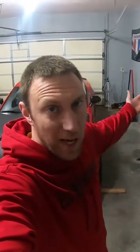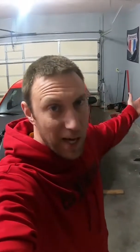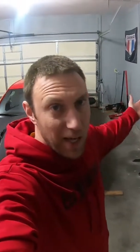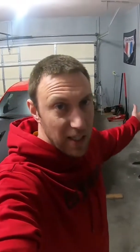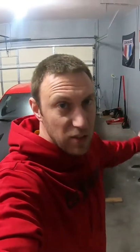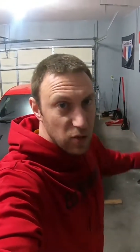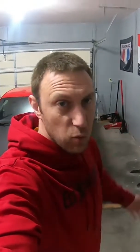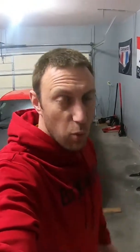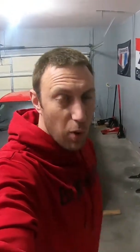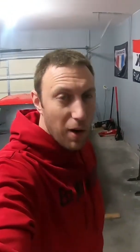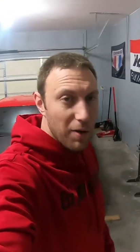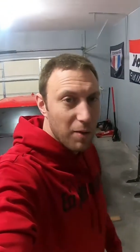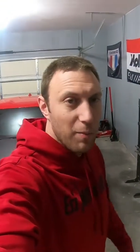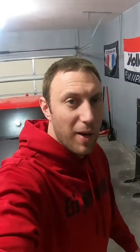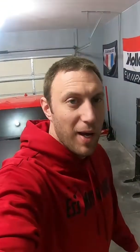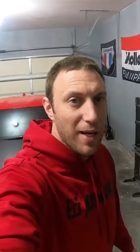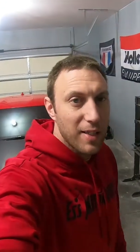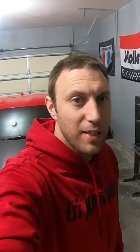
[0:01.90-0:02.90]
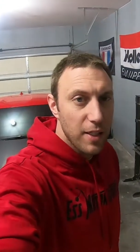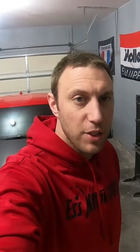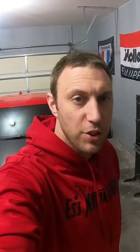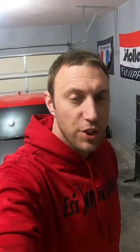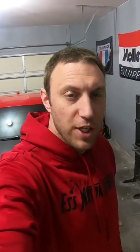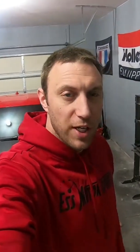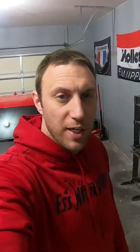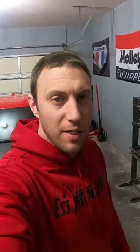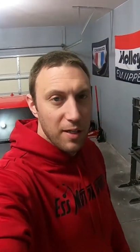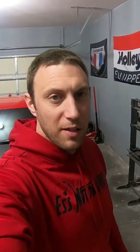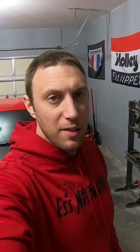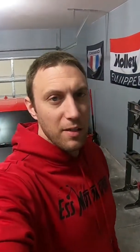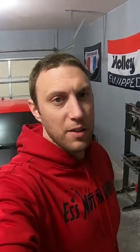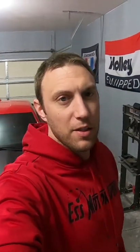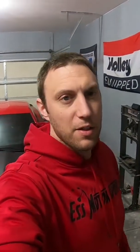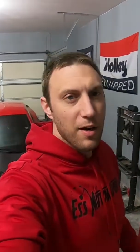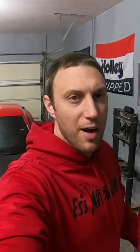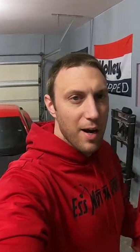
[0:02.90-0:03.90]
guys? Welcome back to the channel.
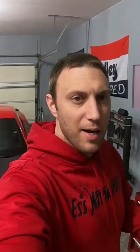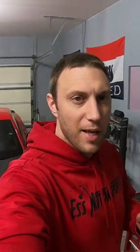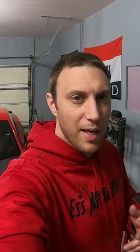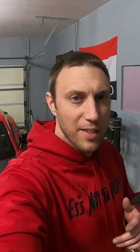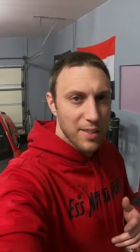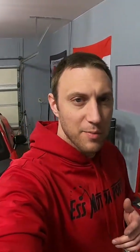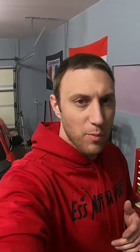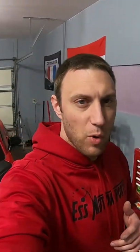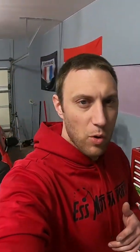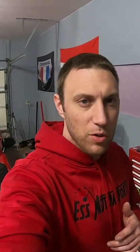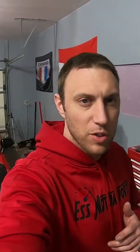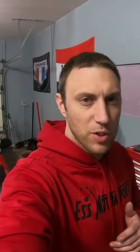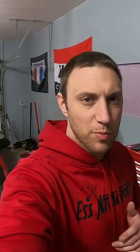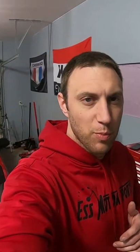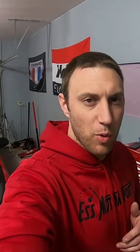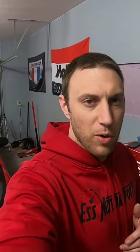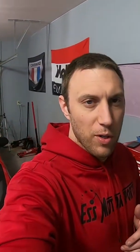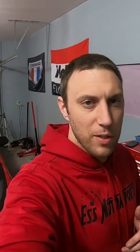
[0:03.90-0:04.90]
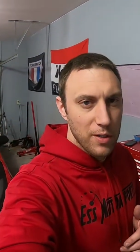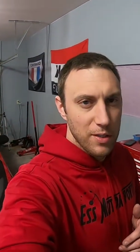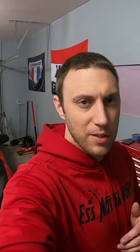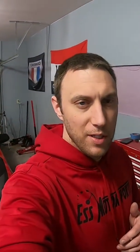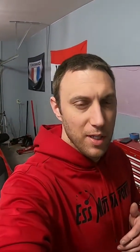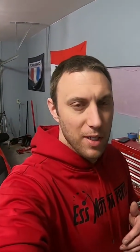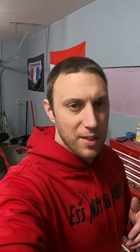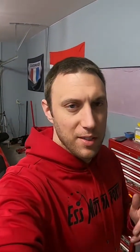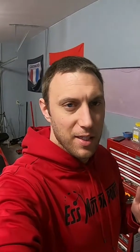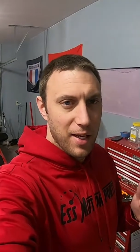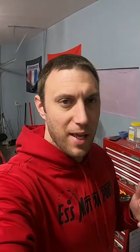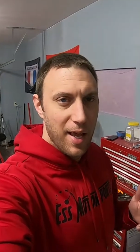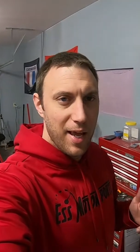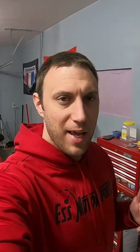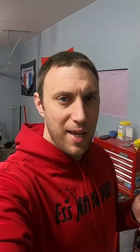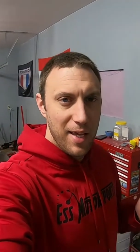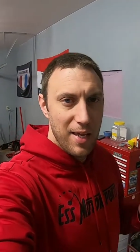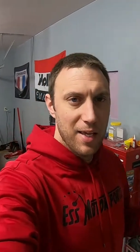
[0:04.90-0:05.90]
You're on Ess Motorsports.
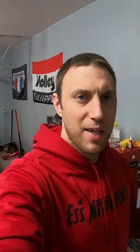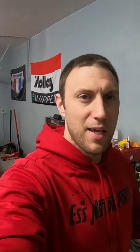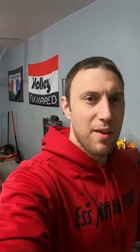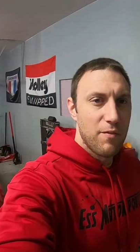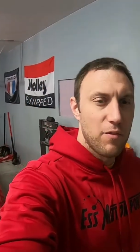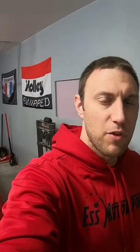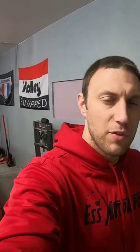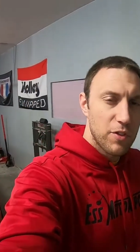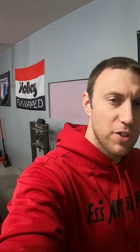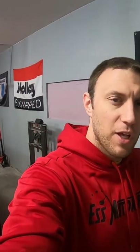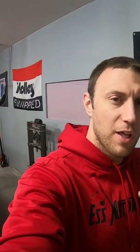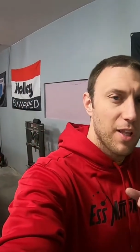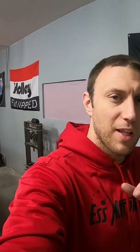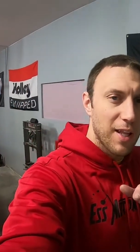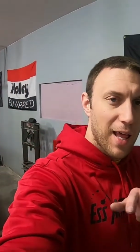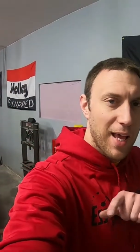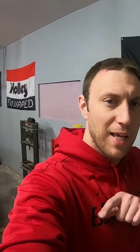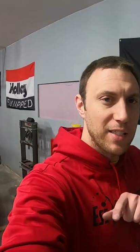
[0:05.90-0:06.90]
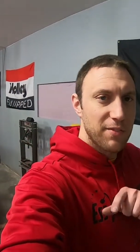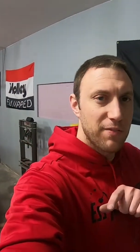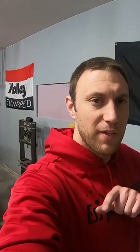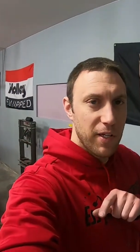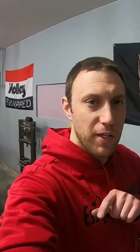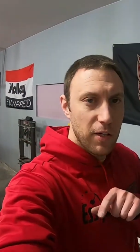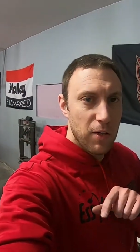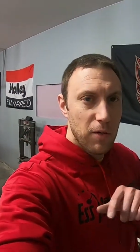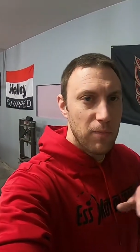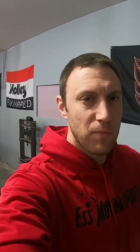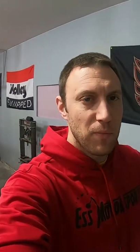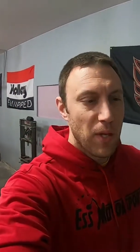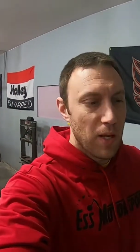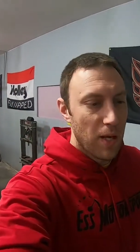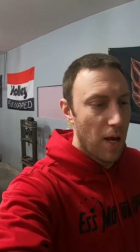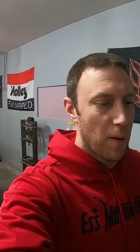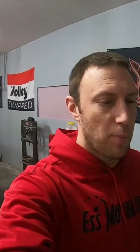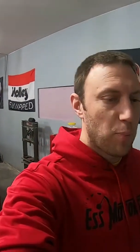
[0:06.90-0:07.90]
Today, if you saw the last video,
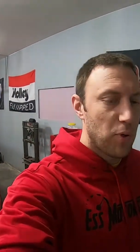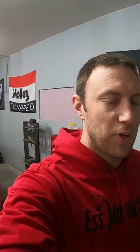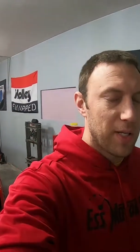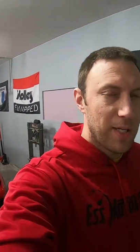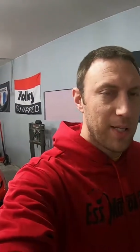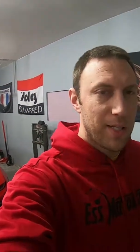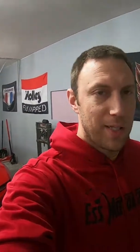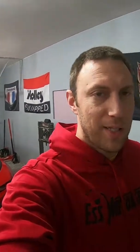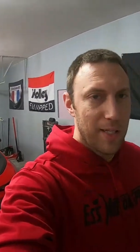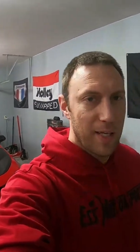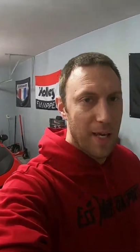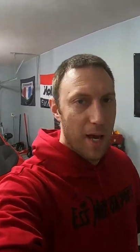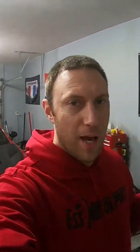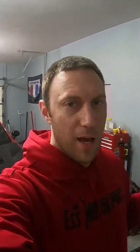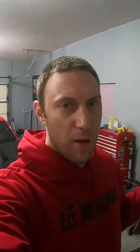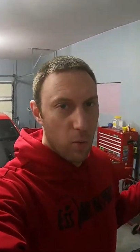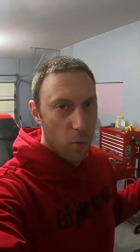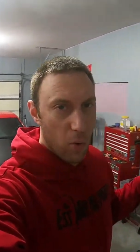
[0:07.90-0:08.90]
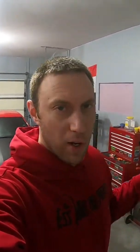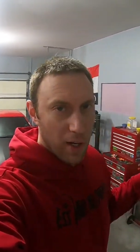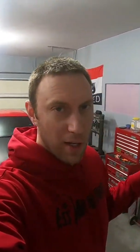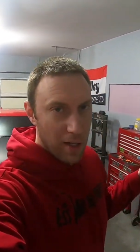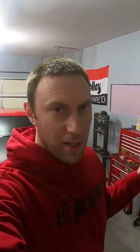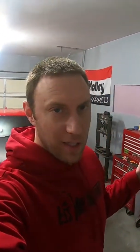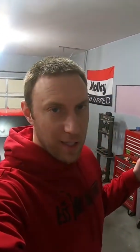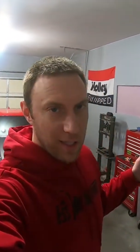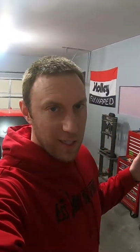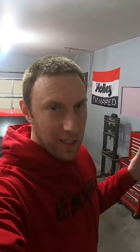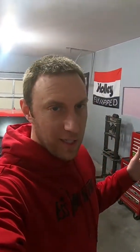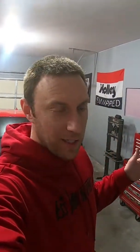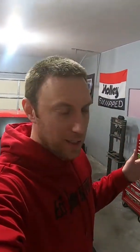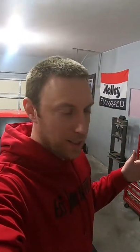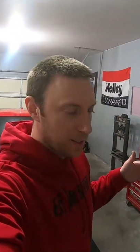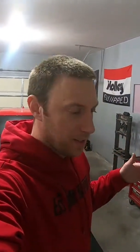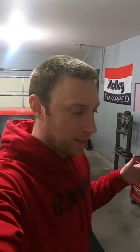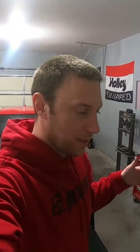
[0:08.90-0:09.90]
I put in the uh, 1LE,
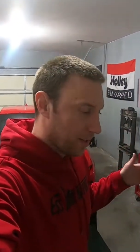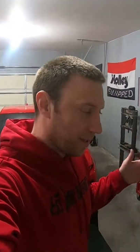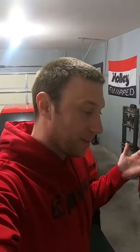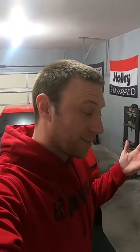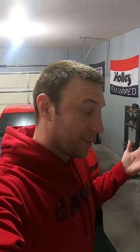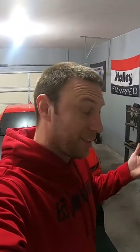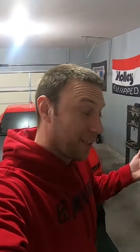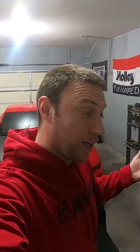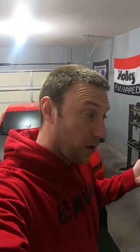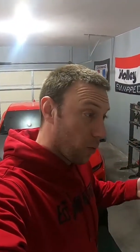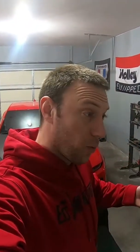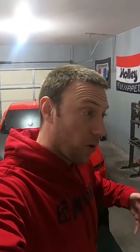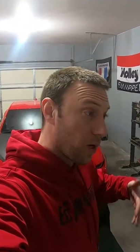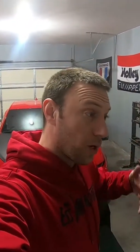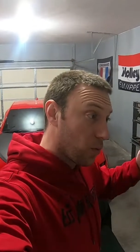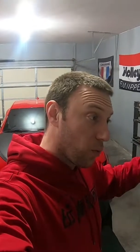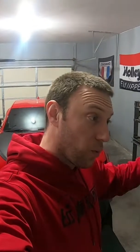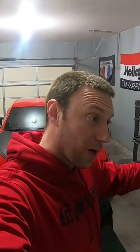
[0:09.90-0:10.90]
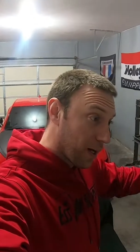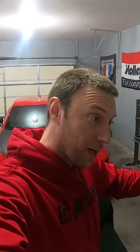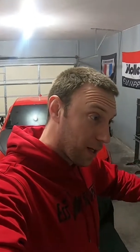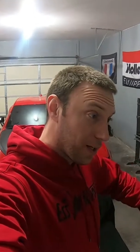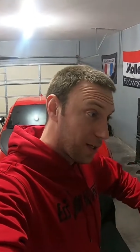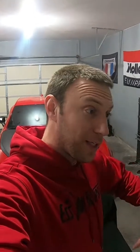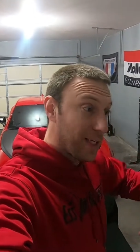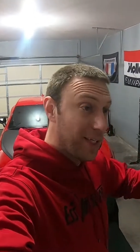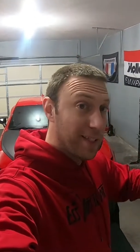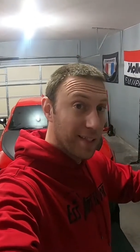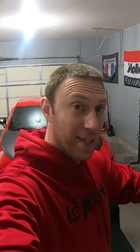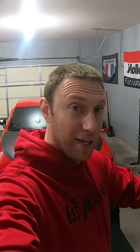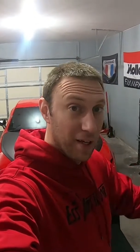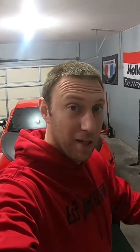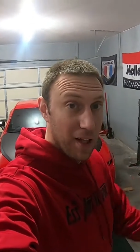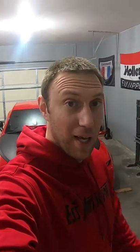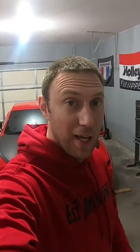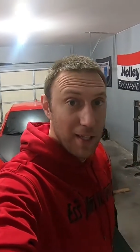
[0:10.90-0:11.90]
uh, ZL1 1LE
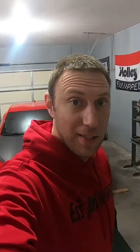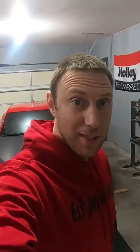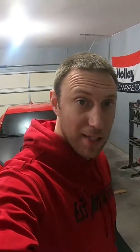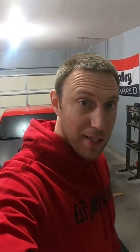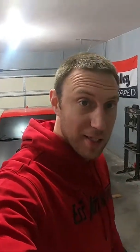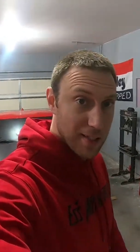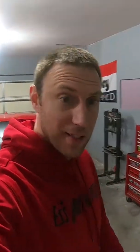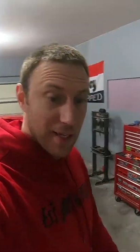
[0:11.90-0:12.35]
tail lights, and